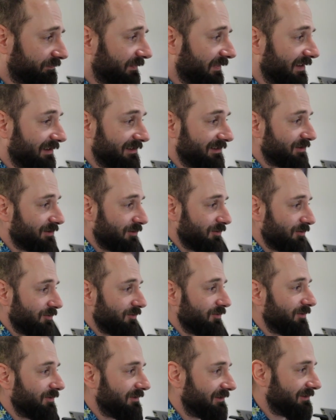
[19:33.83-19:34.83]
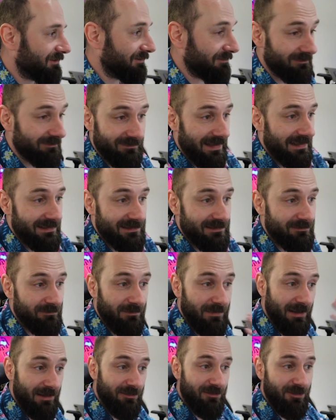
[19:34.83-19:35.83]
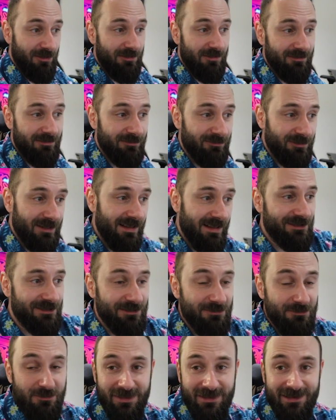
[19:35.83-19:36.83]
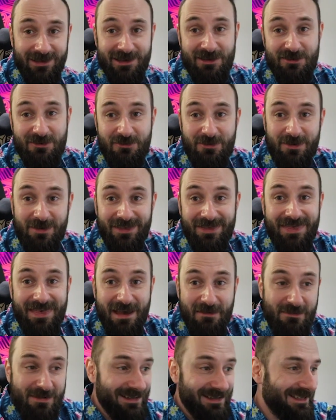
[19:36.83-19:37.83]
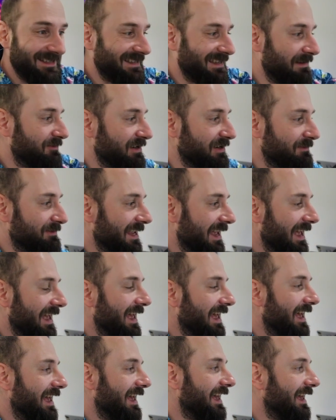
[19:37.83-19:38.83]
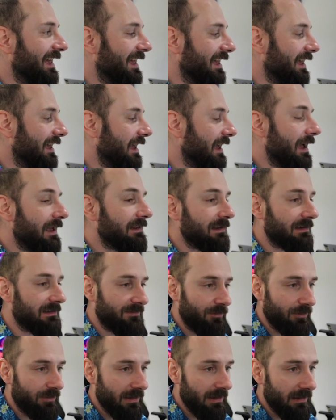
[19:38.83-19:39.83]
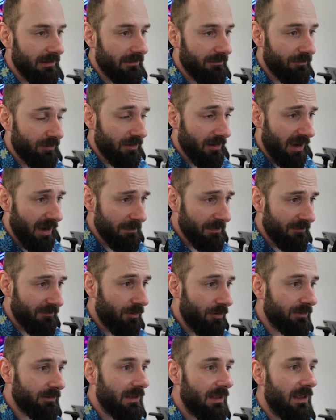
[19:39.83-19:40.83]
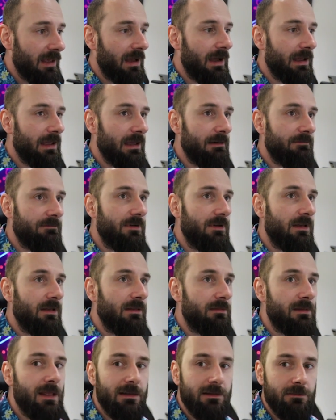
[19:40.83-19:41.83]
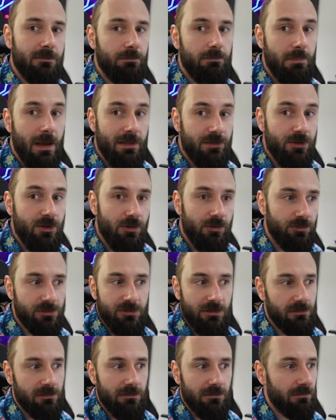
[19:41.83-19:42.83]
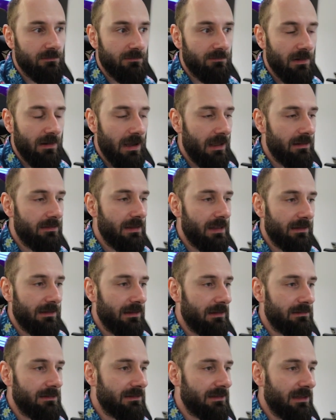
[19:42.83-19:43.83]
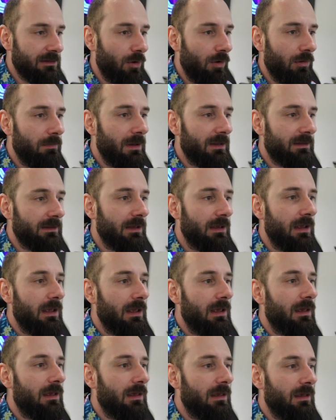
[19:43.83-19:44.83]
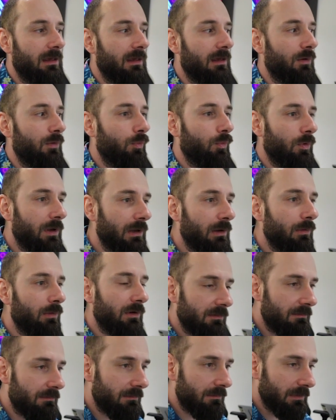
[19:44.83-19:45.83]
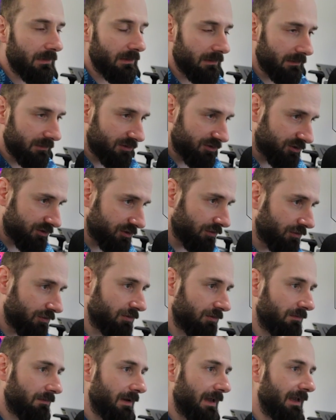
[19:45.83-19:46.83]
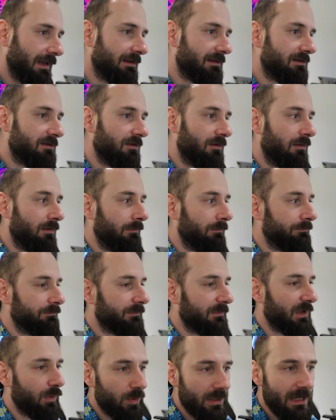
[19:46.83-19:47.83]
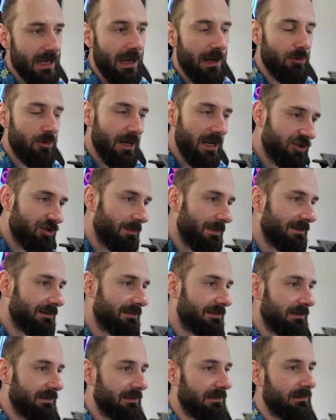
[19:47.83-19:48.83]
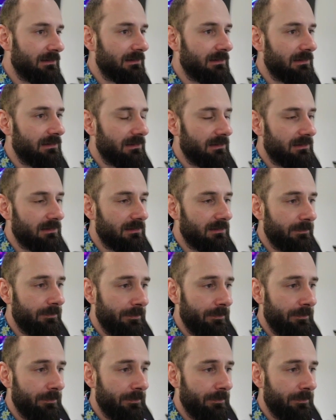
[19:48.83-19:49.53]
So that's my relation with them as a steamships. And as for the Hyperfront, I have not bad news, not at all, but we will soon make some rearrangements in